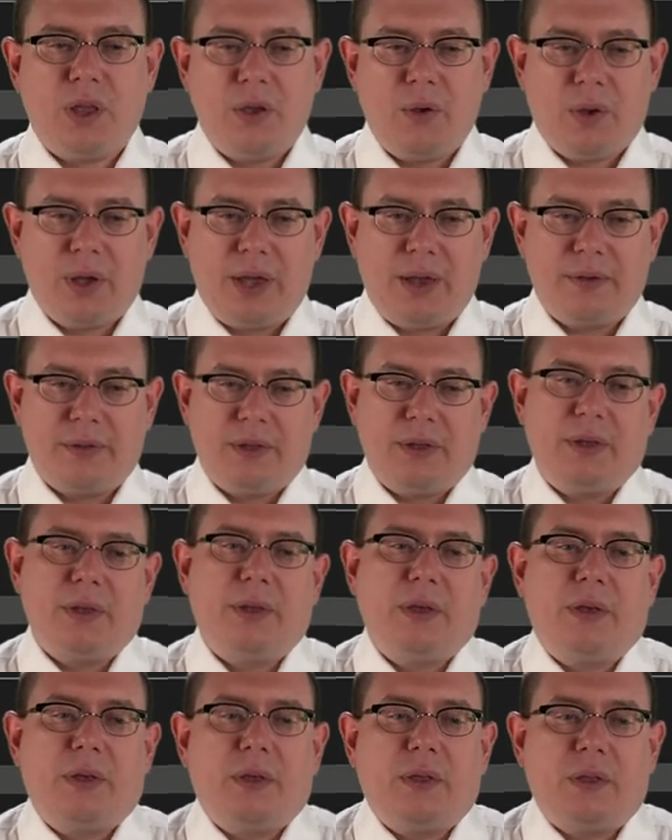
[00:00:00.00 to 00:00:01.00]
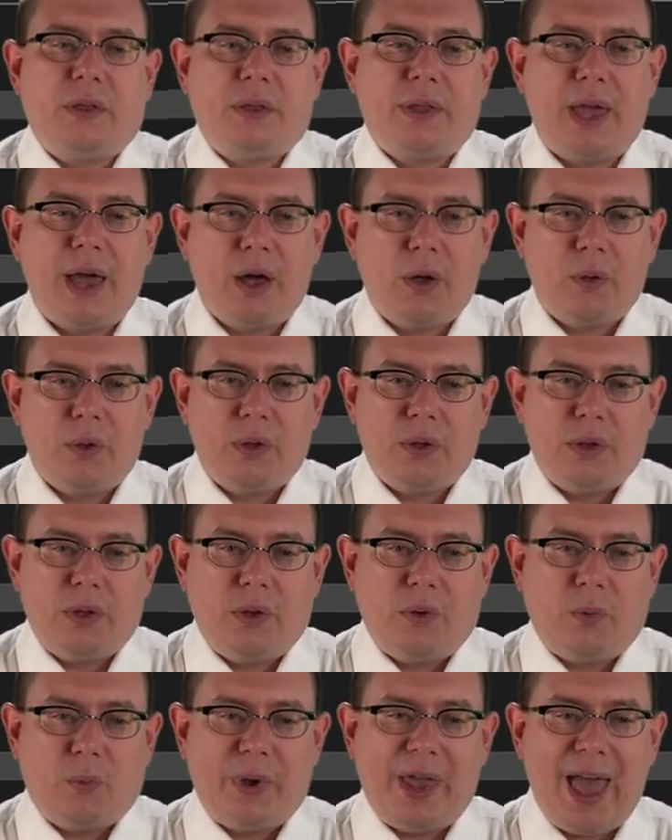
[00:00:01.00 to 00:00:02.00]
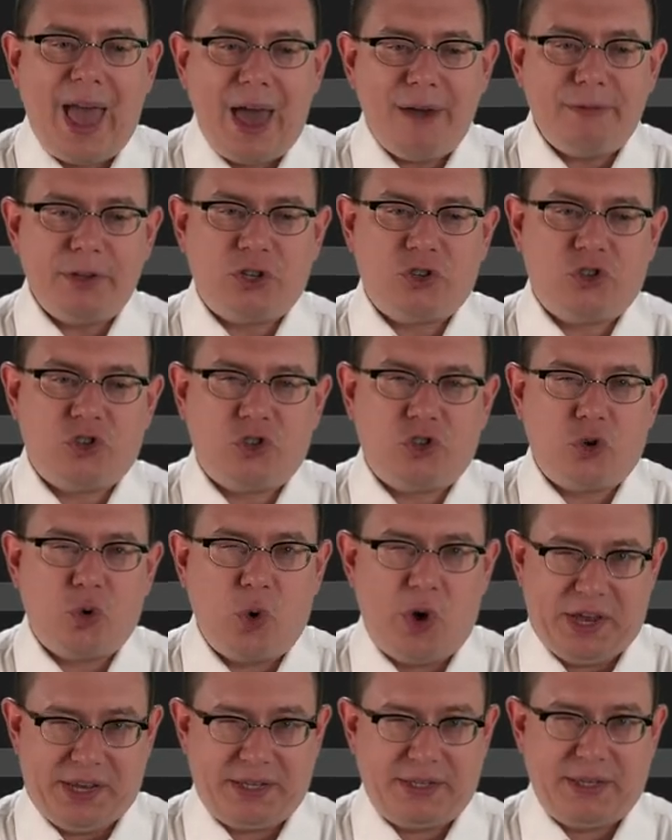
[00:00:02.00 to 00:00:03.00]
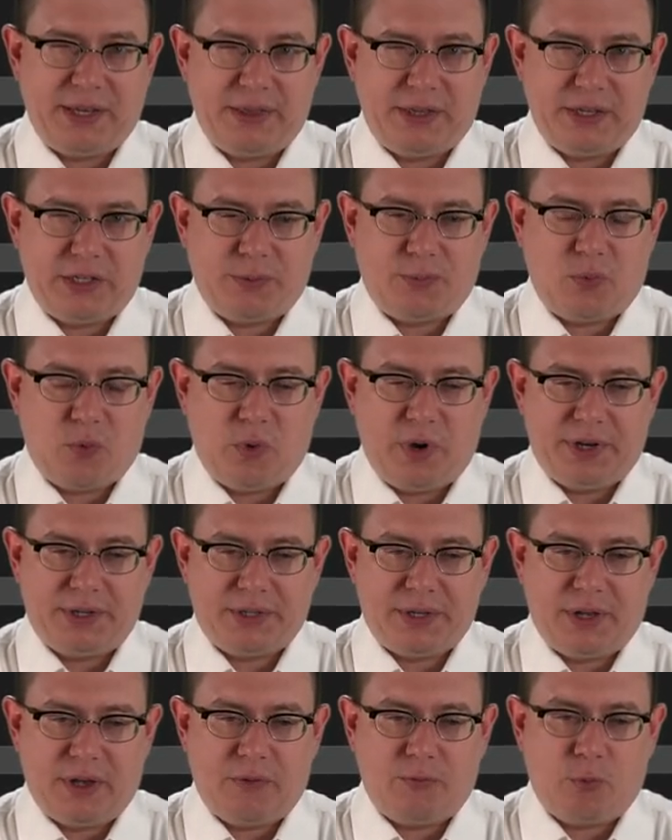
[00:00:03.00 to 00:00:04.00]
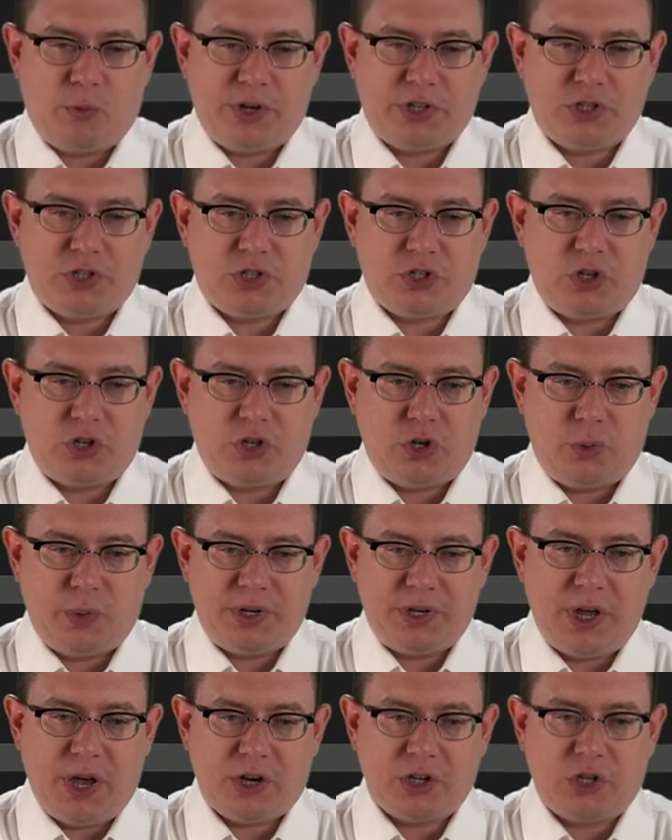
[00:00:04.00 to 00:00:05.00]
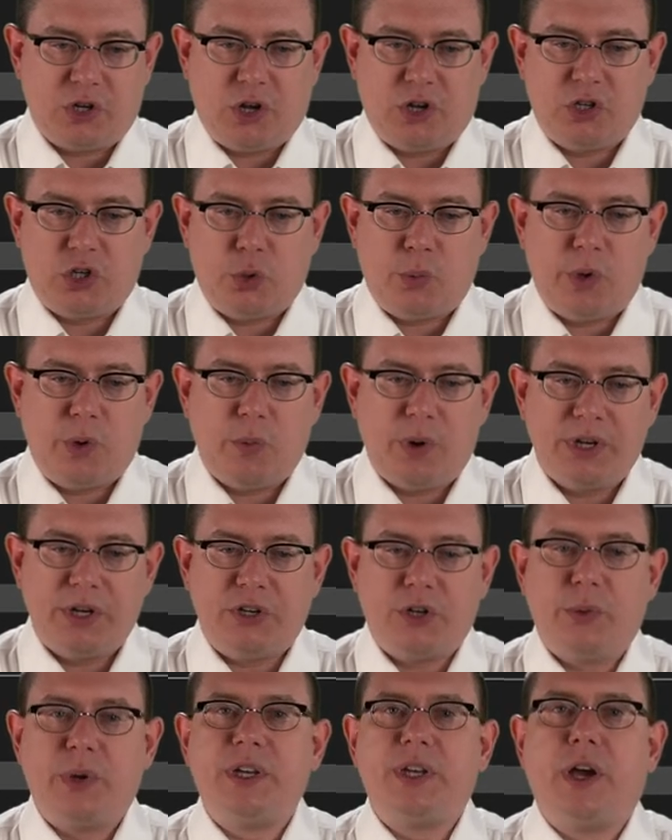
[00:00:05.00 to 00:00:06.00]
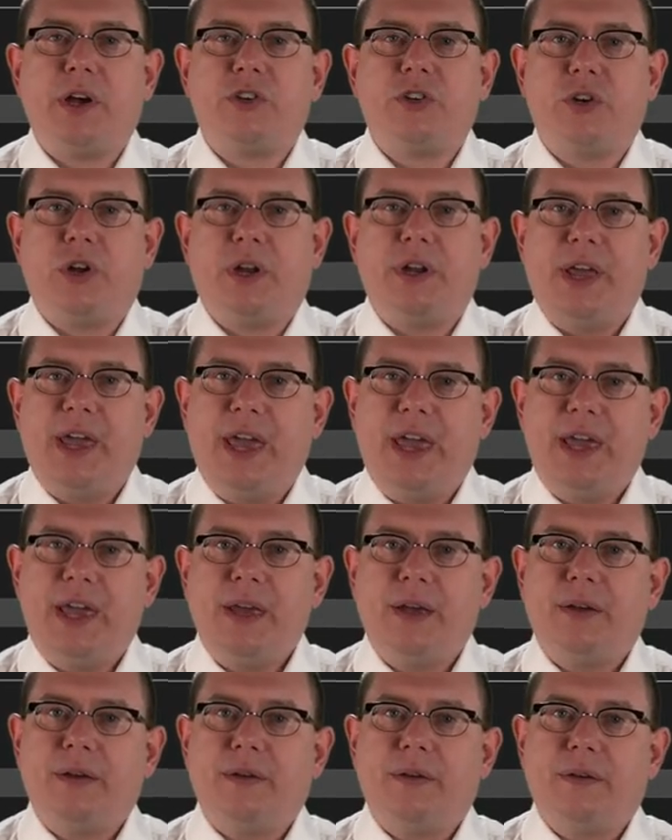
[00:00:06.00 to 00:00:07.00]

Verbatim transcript: Okay. Now, we have a choice at this point of which to do induction on. Do we want to do induction on A?